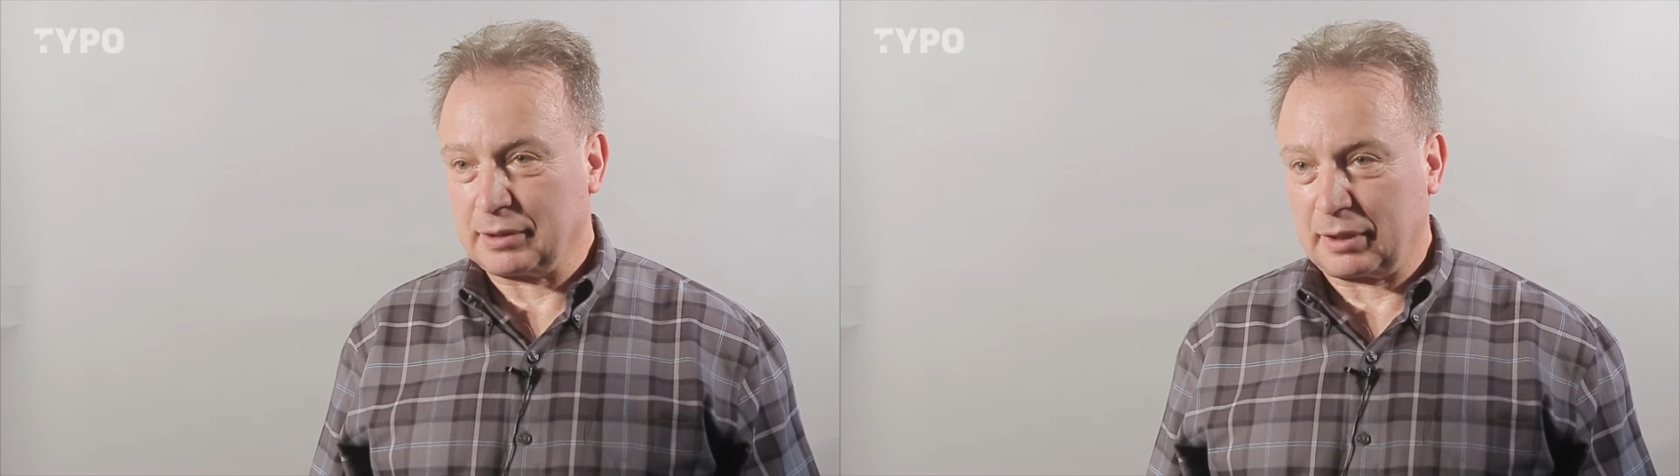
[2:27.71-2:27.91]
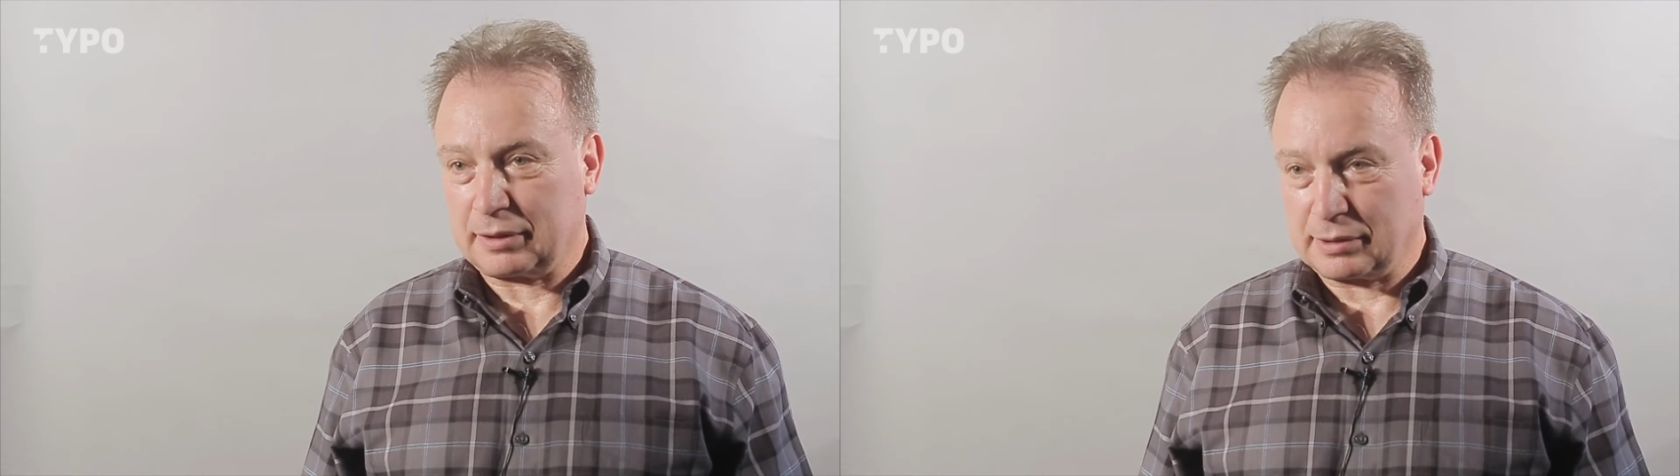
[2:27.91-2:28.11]

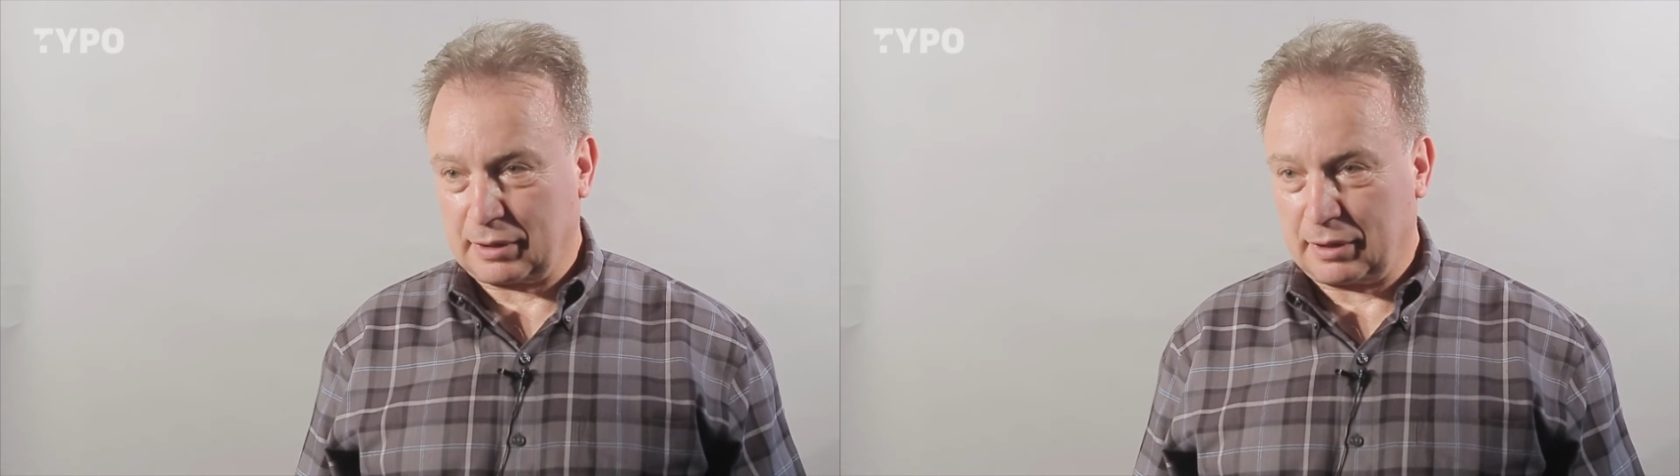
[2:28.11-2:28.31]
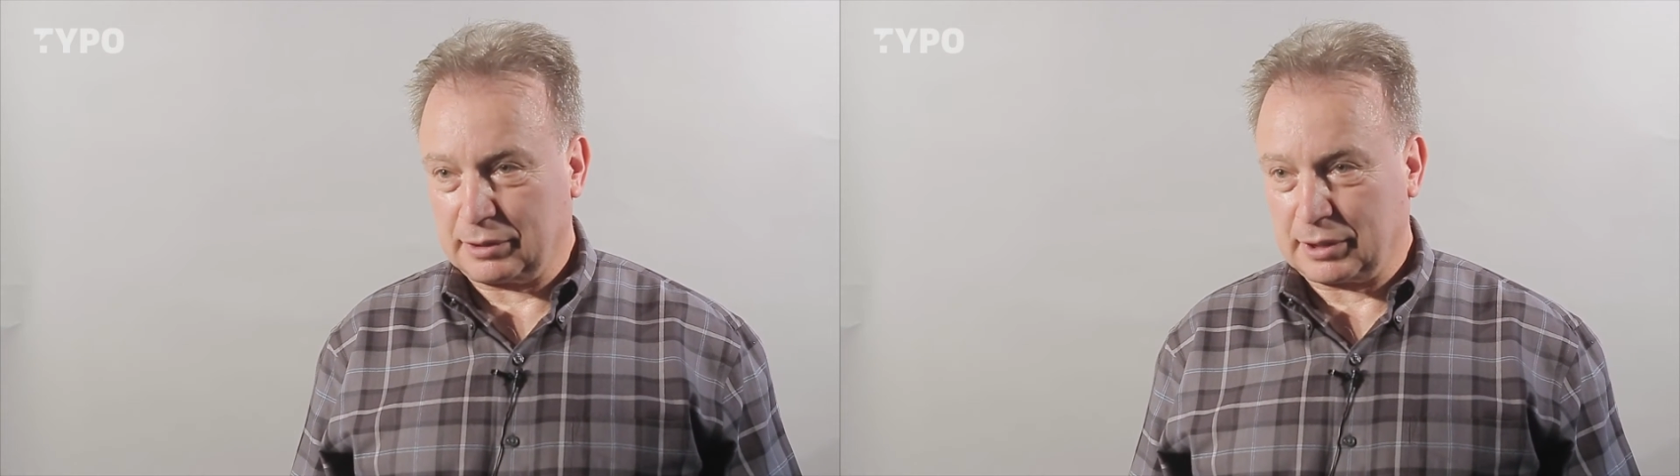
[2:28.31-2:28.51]
not
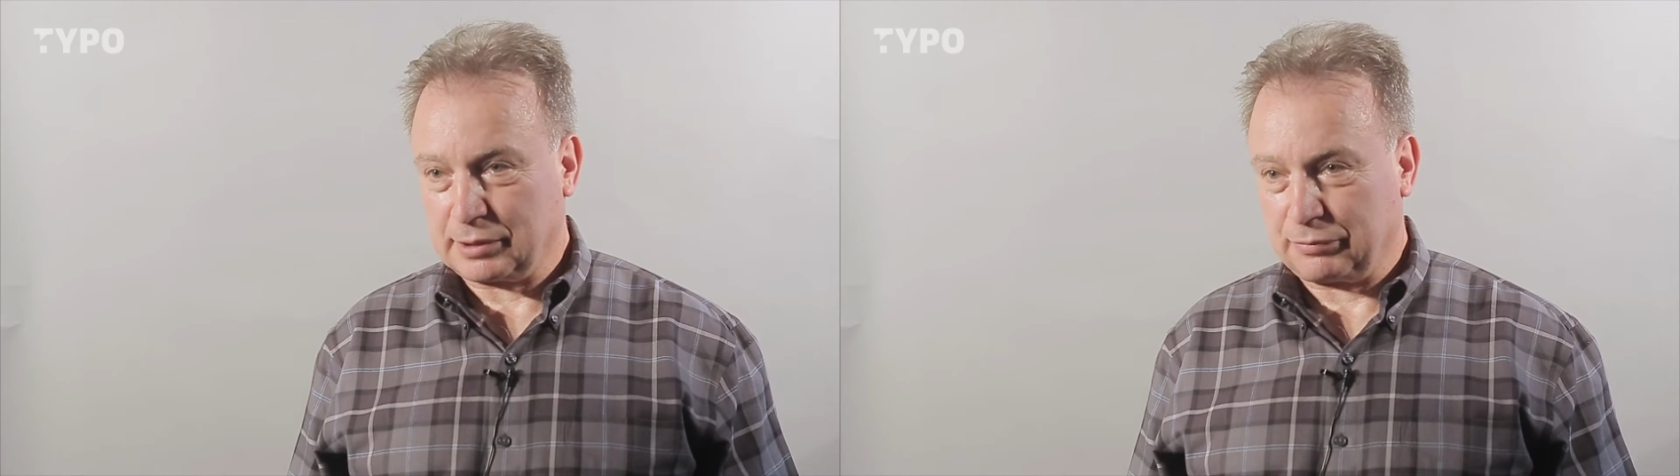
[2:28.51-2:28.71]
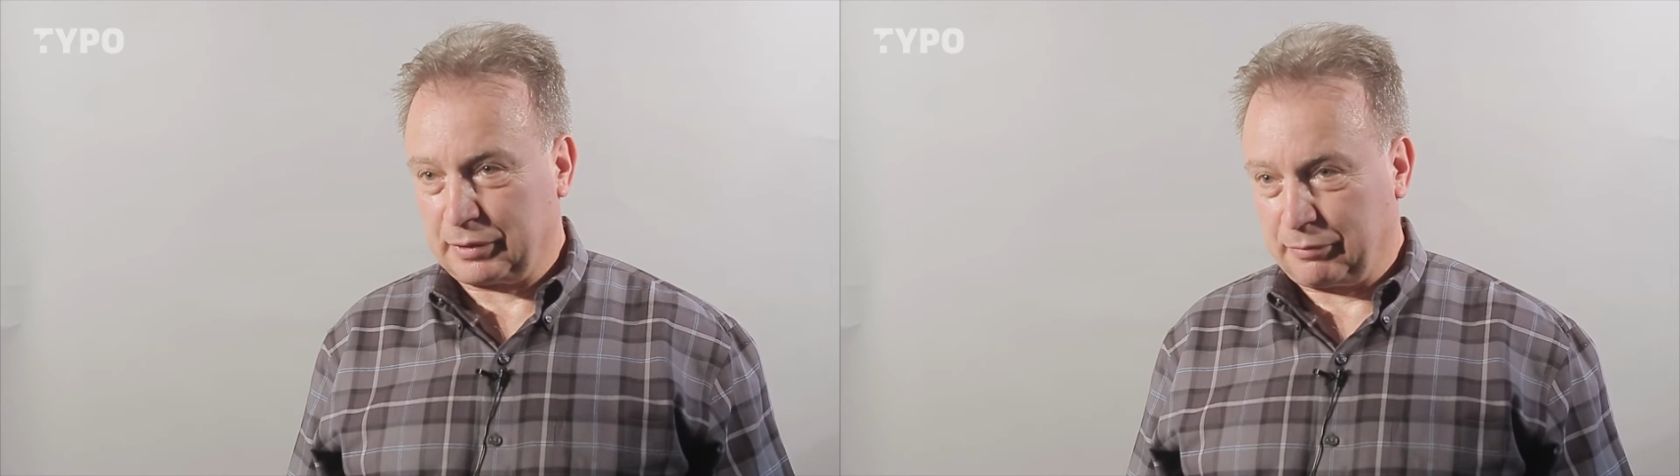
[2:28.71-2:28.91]
necessarily
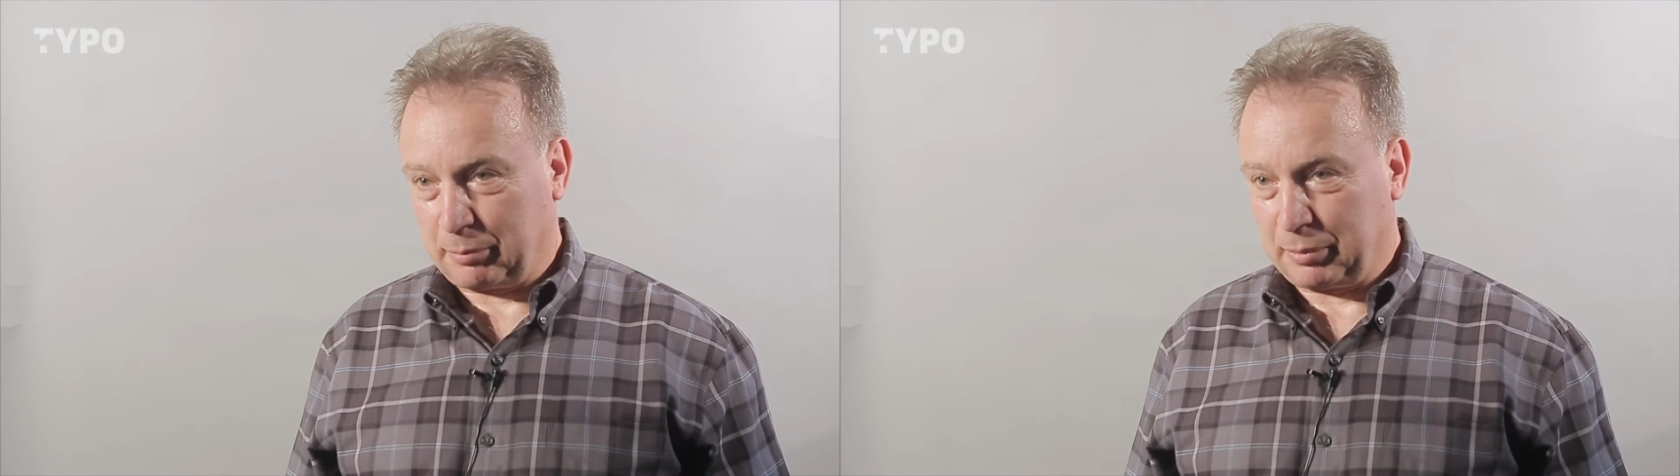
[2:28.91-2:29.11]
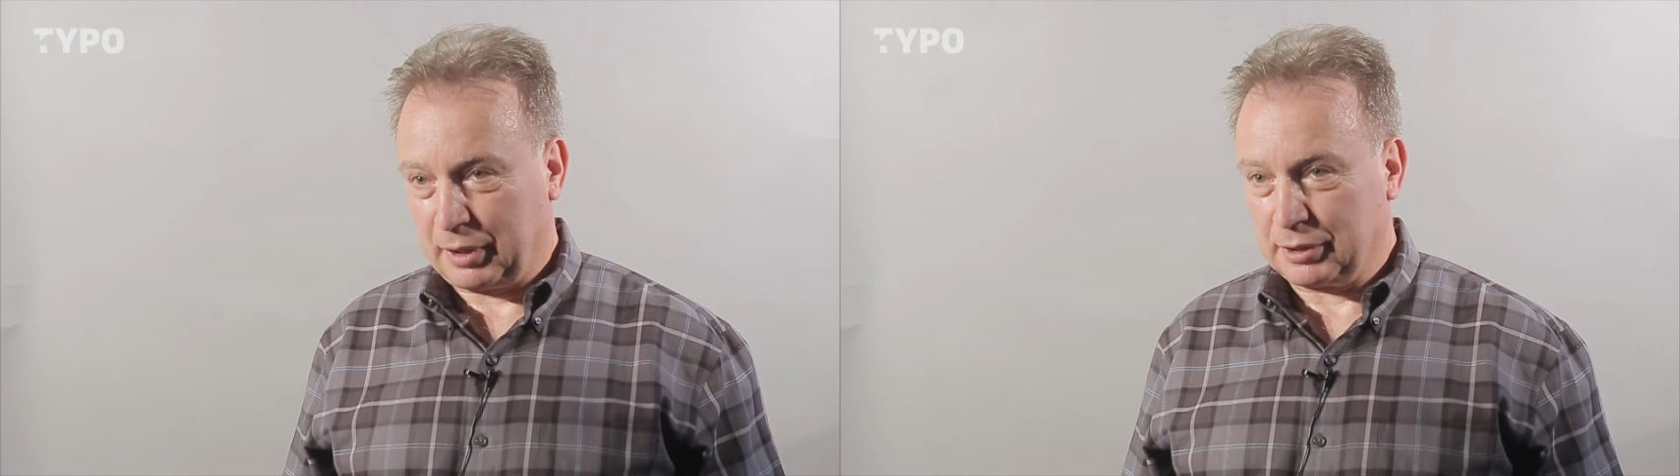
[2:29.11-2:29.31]
just for the
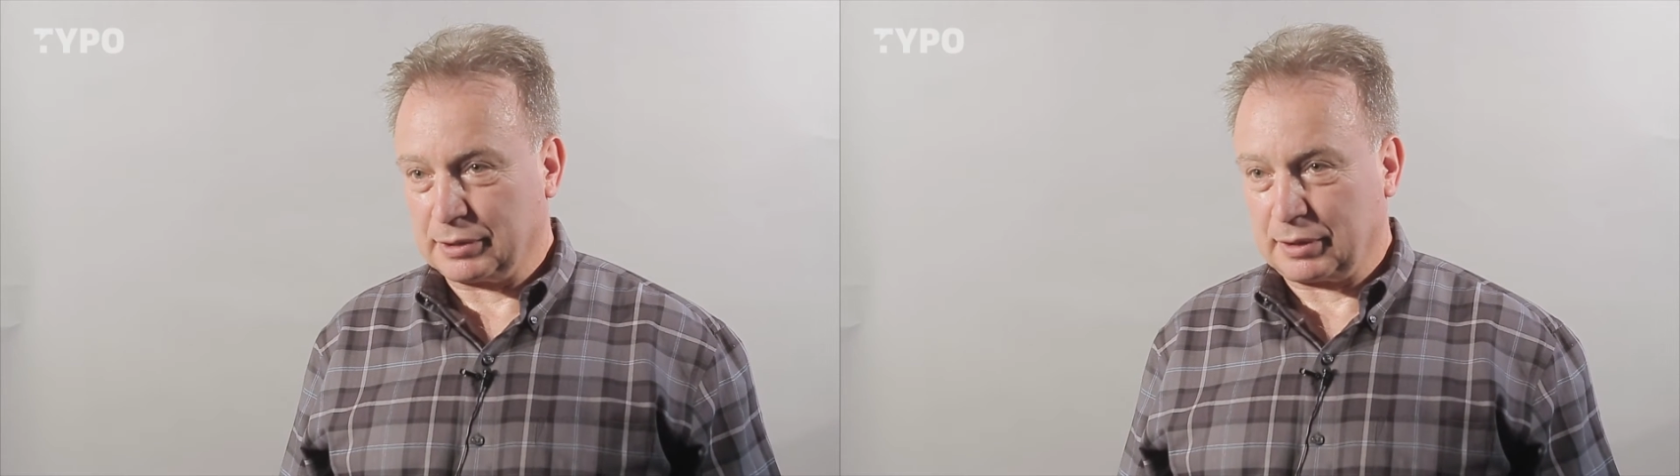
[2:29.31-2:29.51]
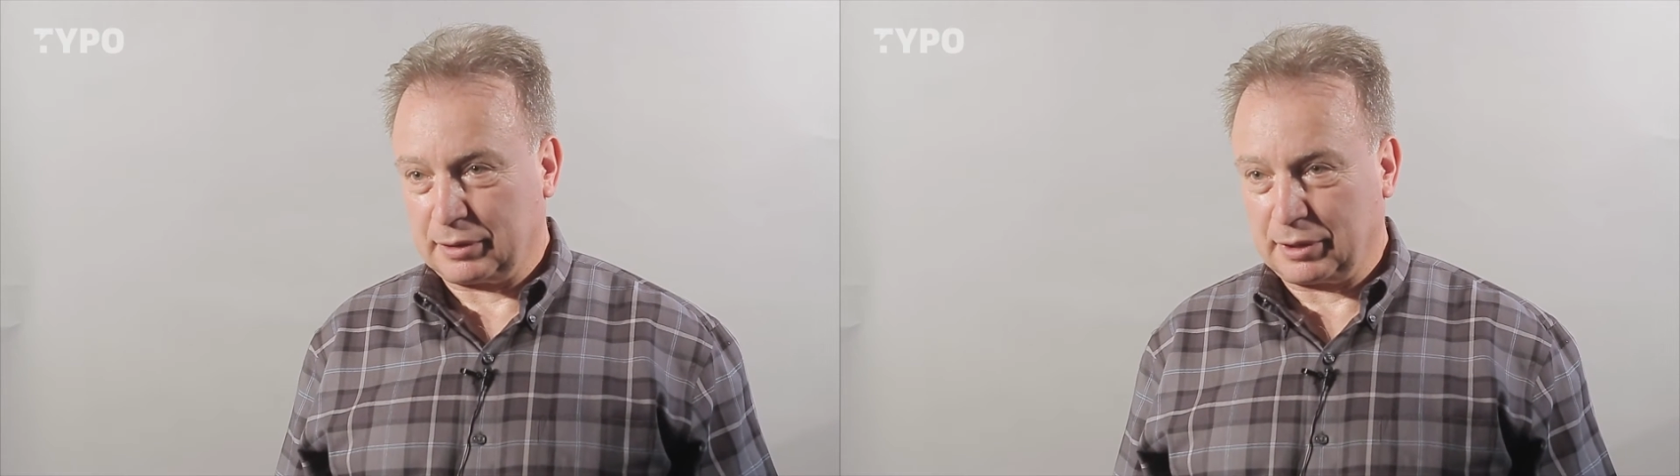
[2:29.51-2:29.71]
web
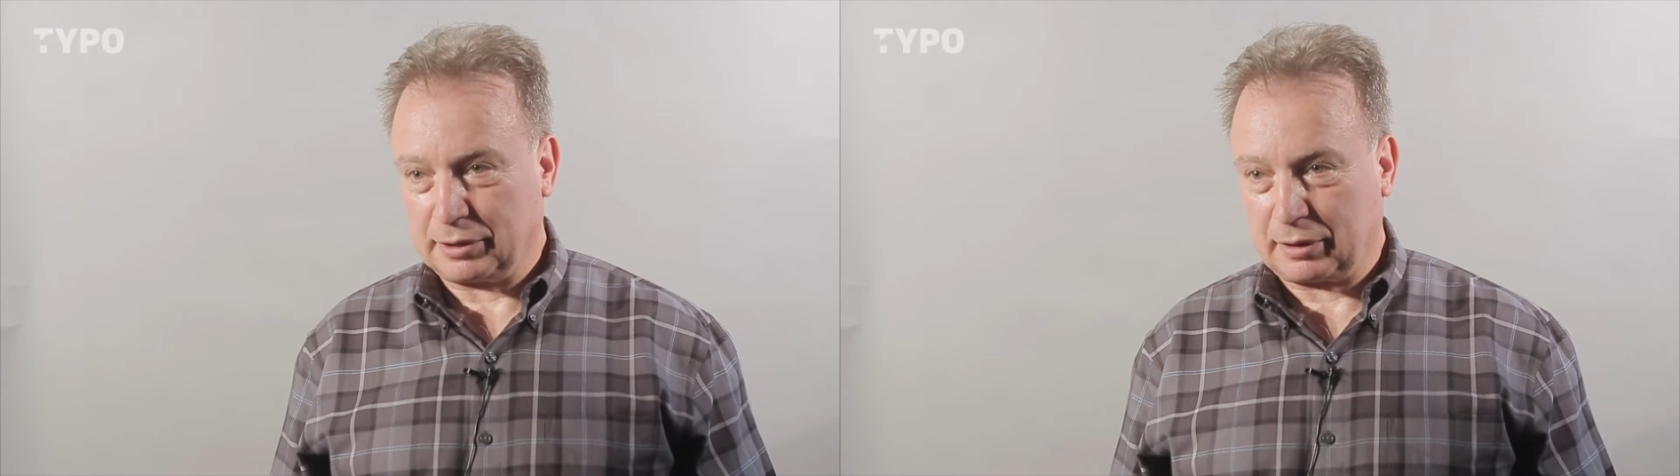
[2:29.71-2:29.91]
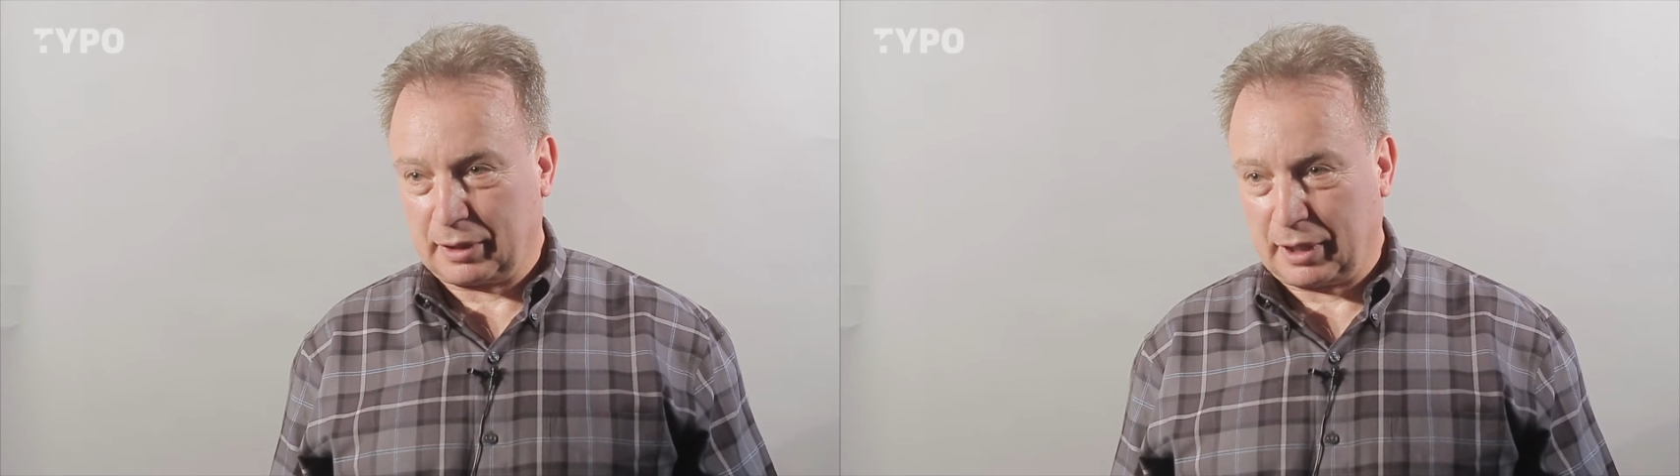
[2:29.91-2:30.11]
pages and
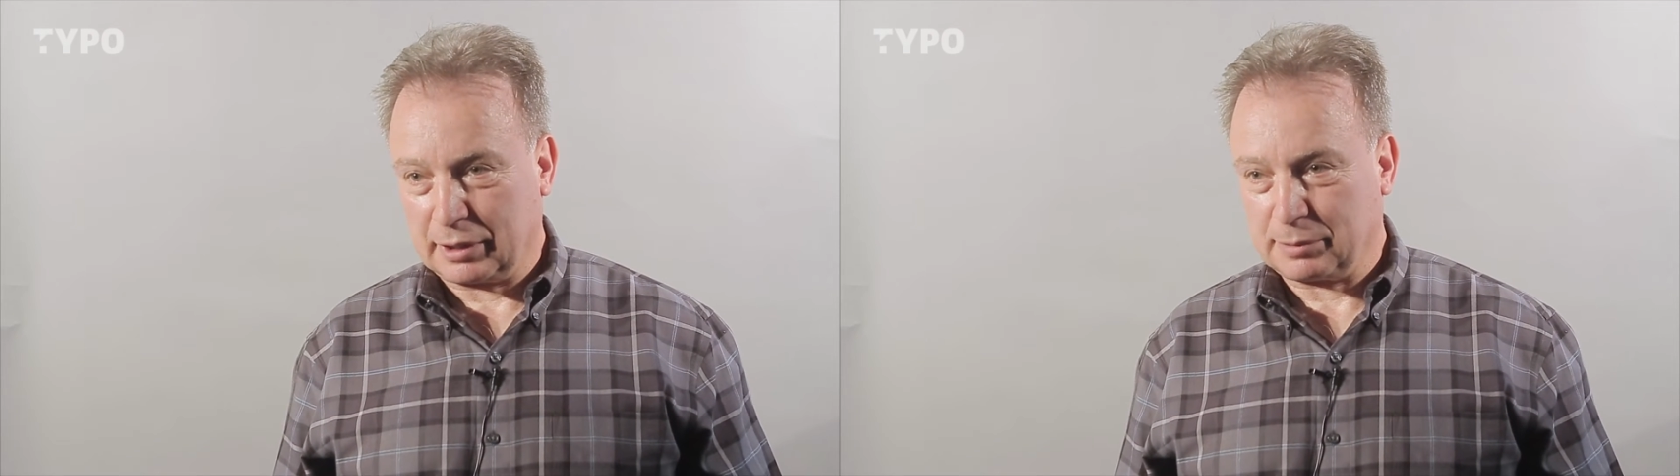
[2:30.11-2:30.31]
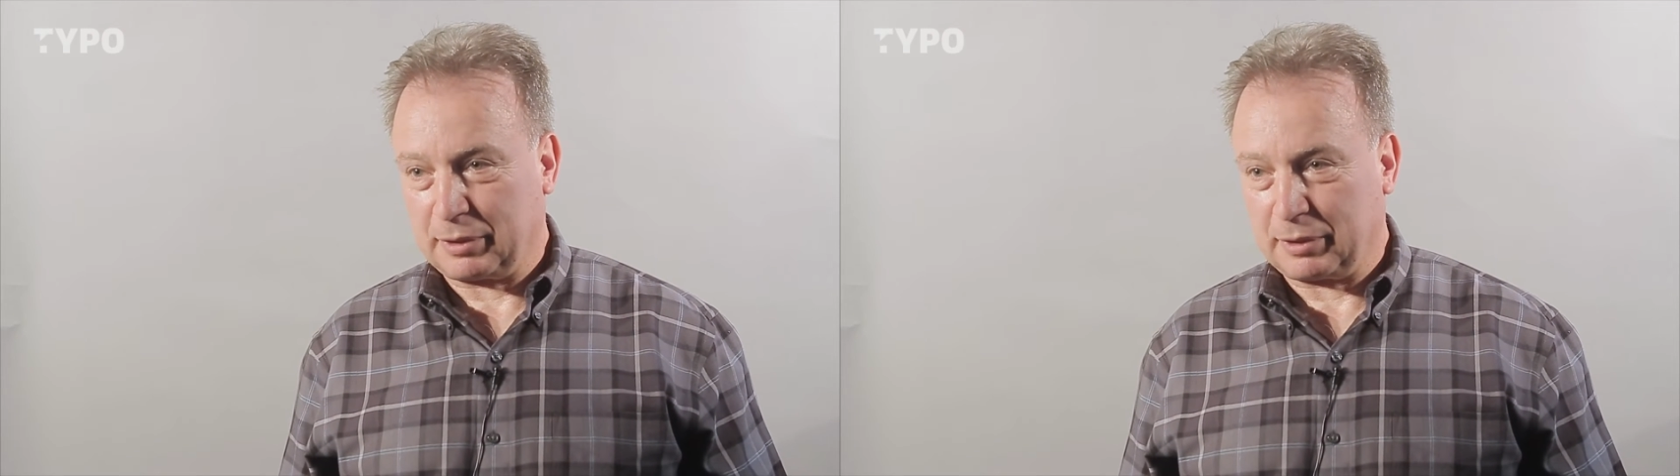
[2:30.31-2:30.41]
digital ads,